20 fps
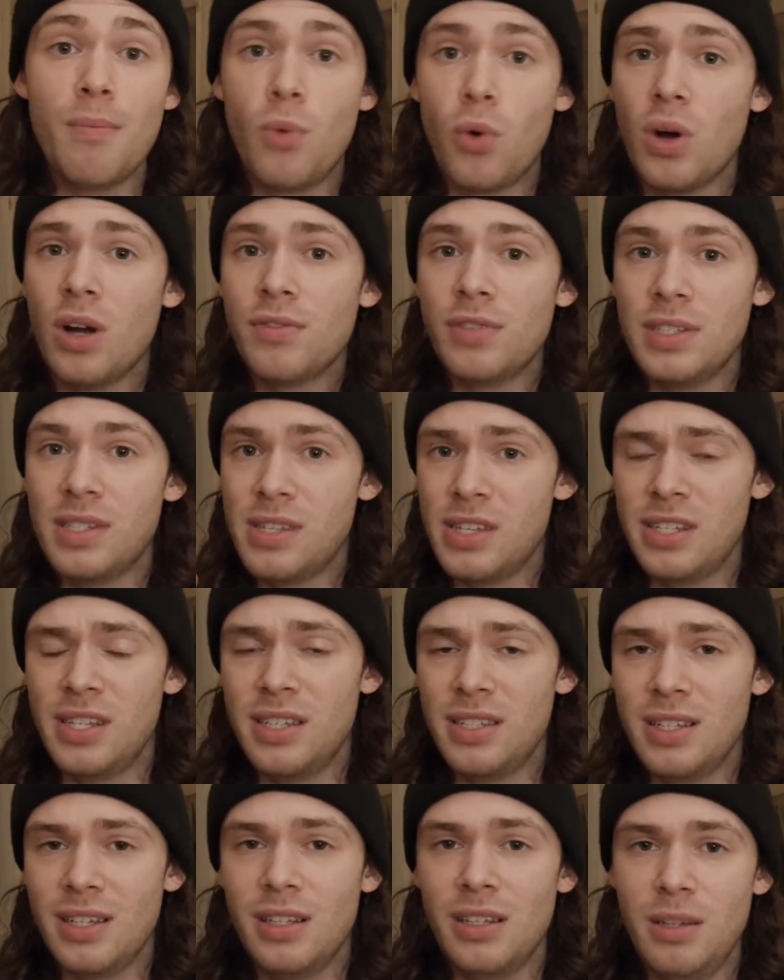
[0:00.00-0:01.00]
More often,
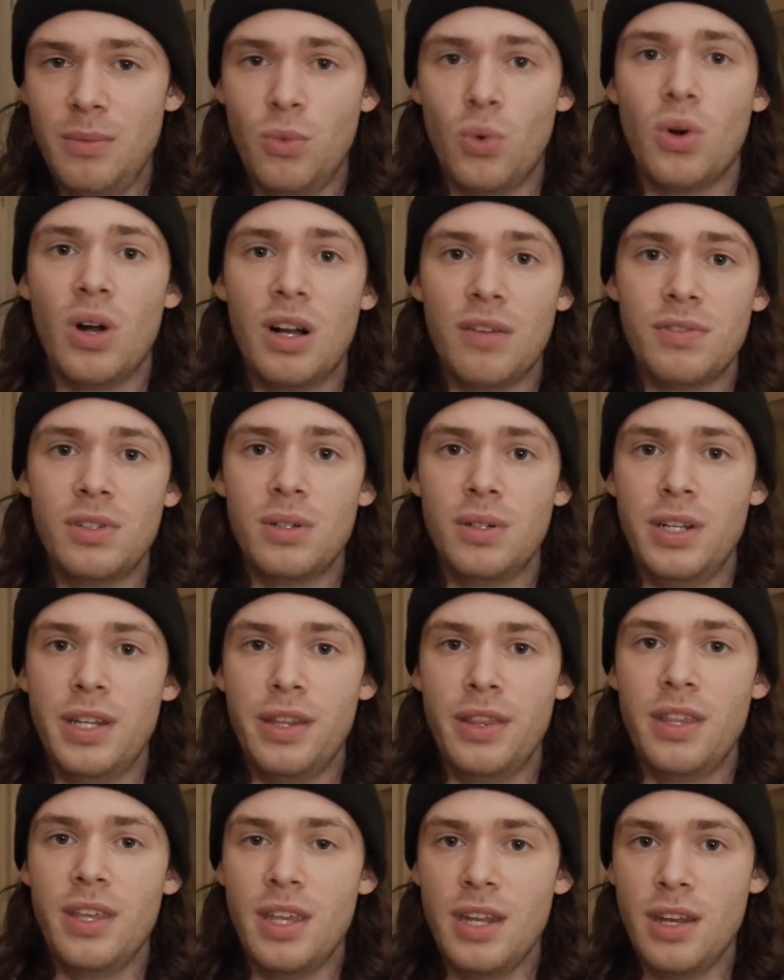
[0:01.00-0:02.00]
statistically, more
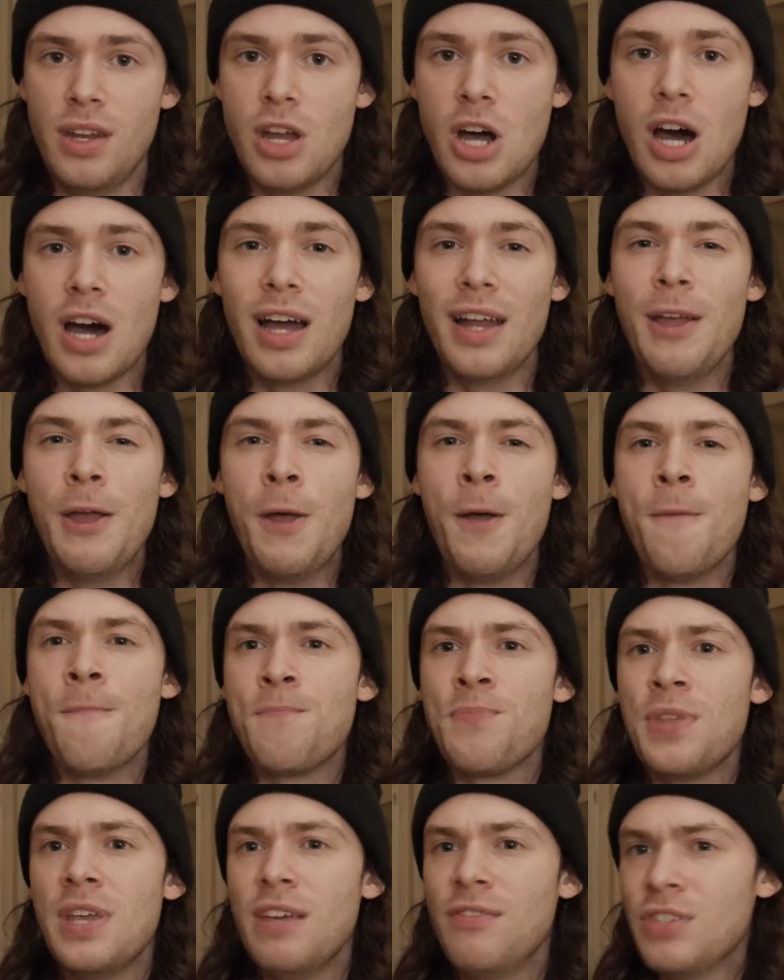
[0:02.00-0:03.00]
often than not,
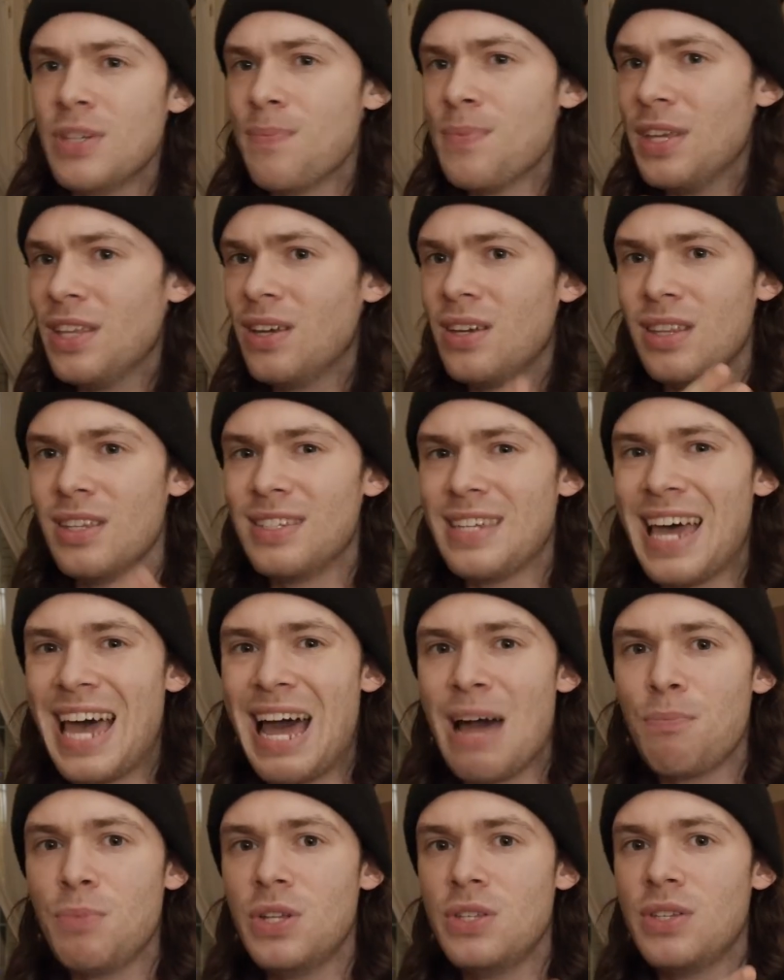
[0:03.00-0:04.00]
if something like this
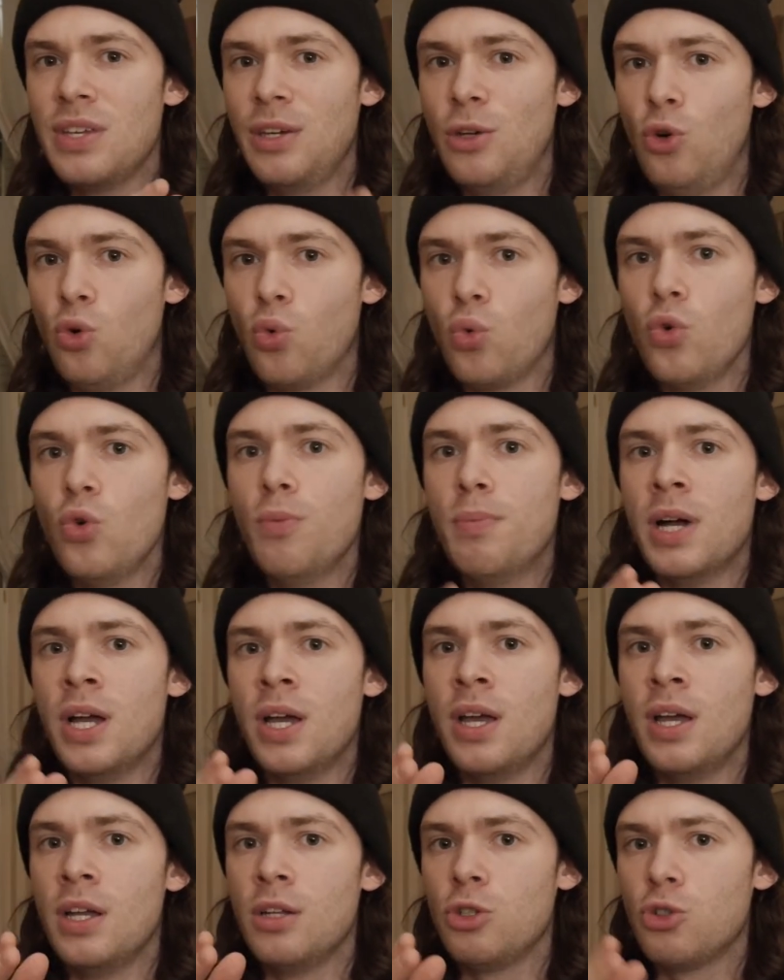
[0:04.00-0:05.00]
happens, a group
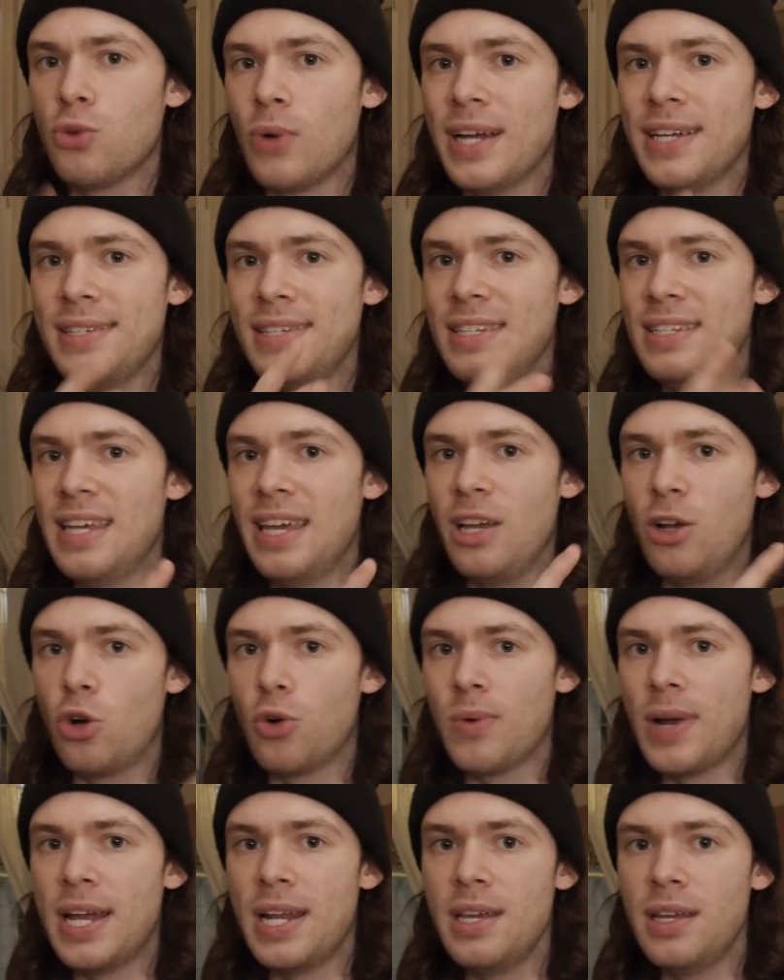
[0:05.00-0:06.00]
tries to take
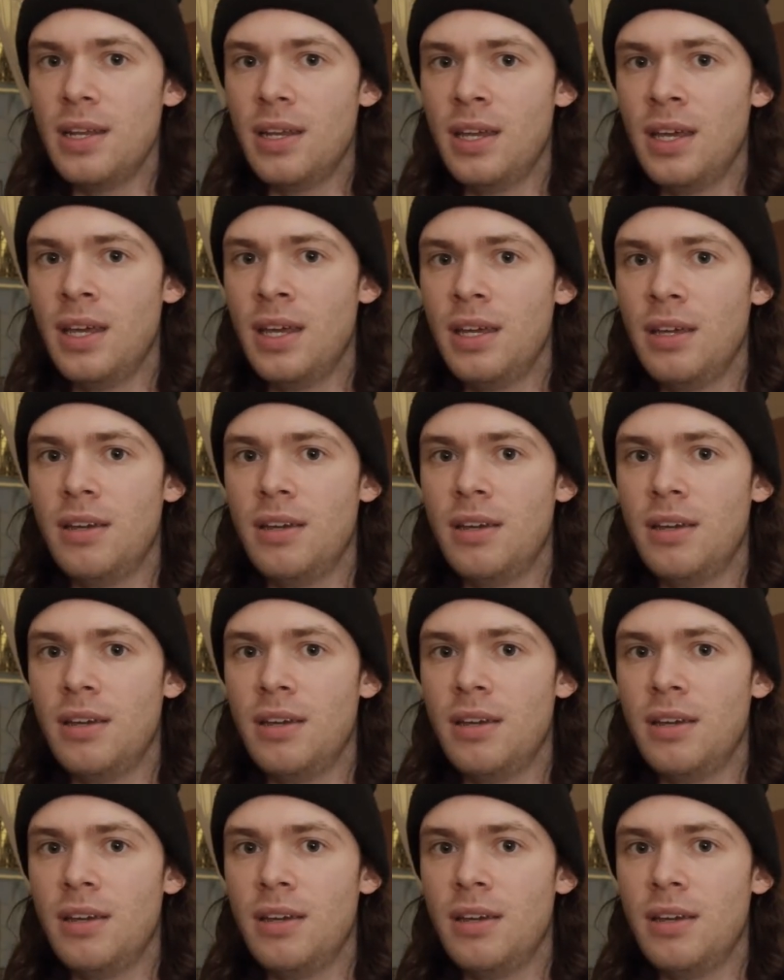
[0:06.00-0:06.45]
credit,